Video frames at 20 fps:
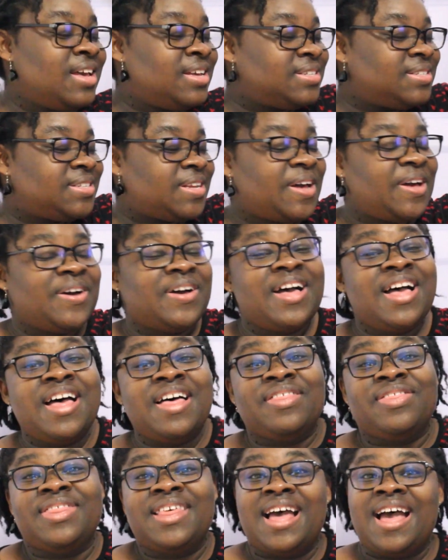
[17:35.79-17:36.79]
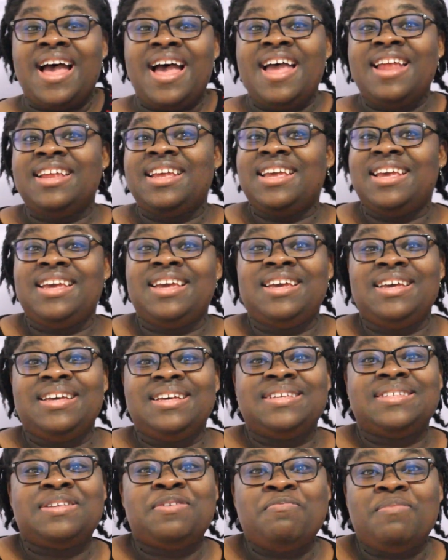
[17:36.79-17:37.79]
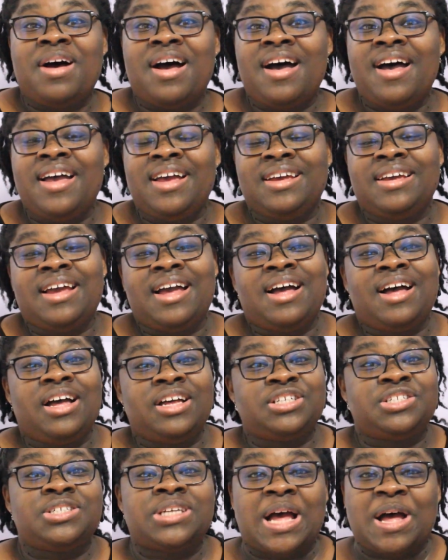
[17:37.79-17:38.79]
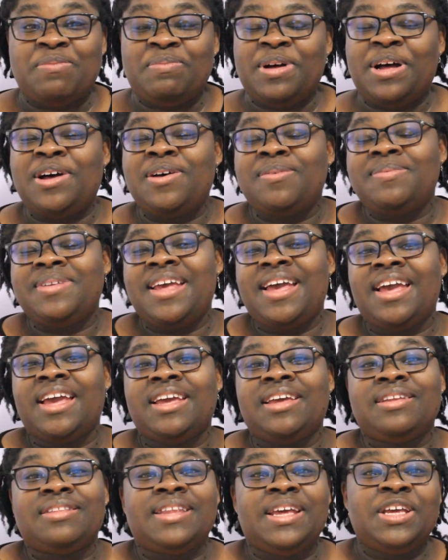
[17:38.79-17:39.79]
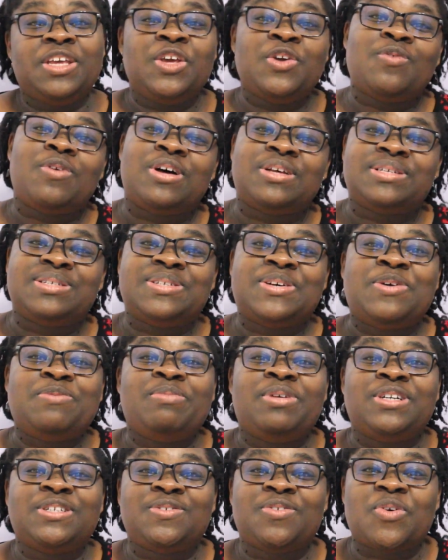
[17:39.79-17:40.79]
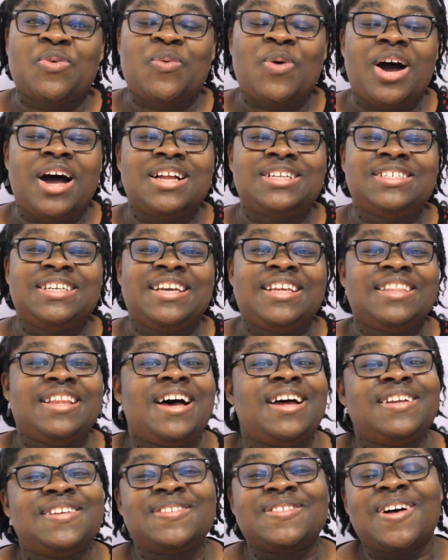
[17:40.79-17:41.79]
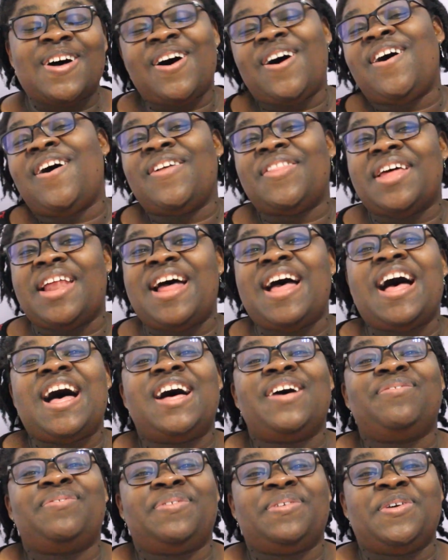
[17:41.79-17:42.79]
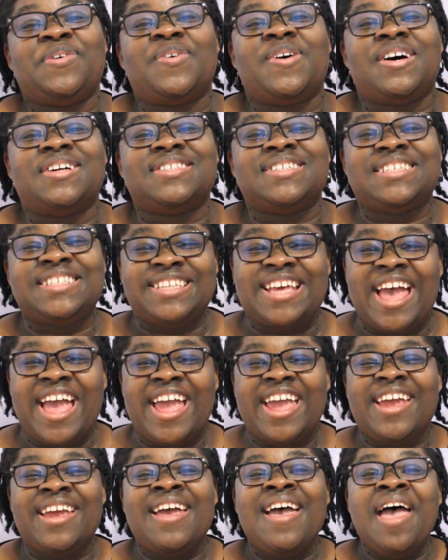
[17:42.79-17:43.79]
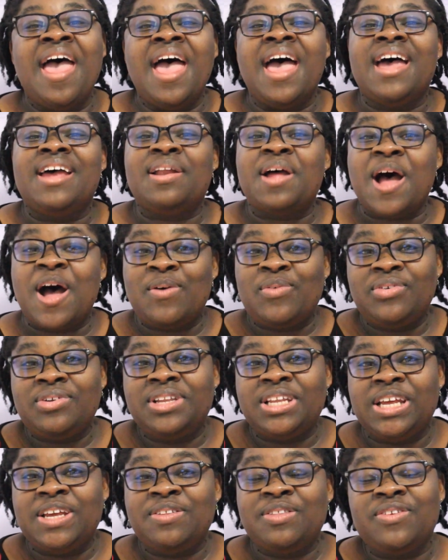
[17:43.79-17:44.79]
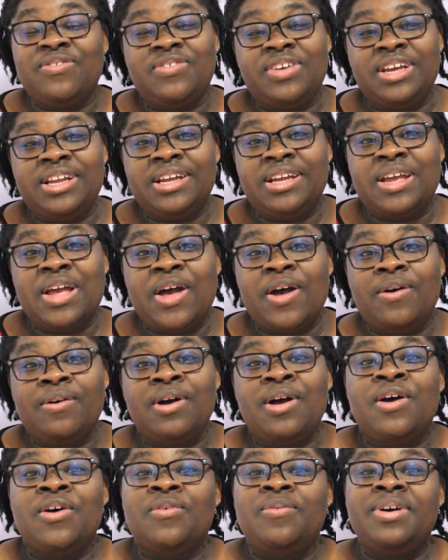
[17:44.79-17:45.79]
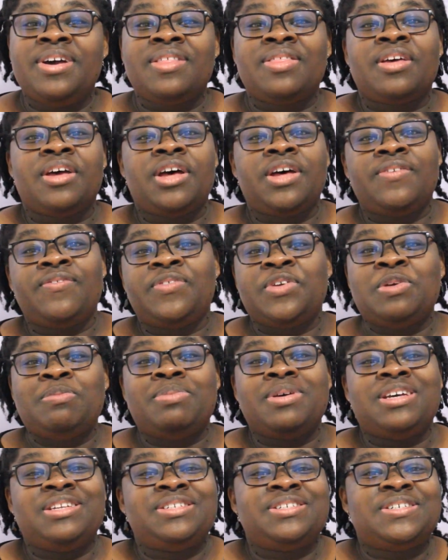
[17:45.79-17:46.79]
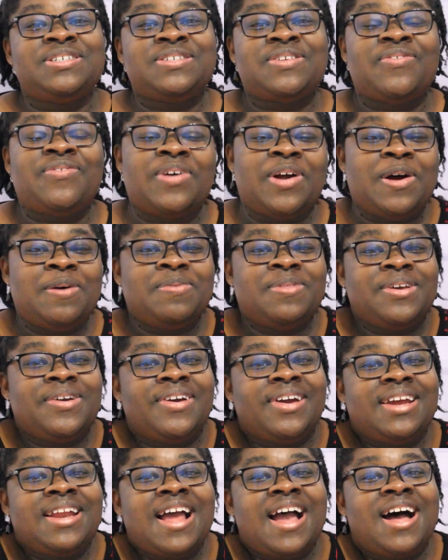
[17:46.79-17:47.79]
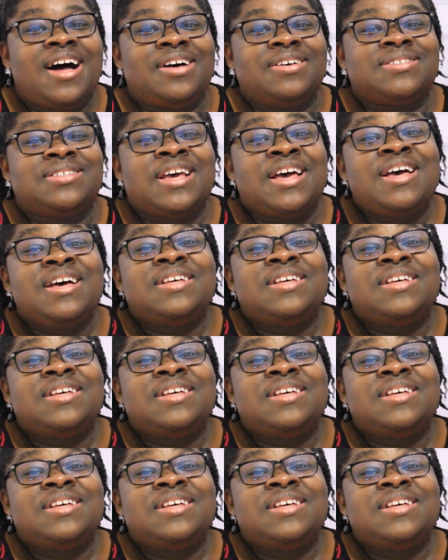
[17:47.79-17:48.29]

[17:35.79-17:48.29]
So that is my shop update. Thank you all so much for watching. That is all that I have for you all today, and I will leave the video with a few pictures from the greenhouse.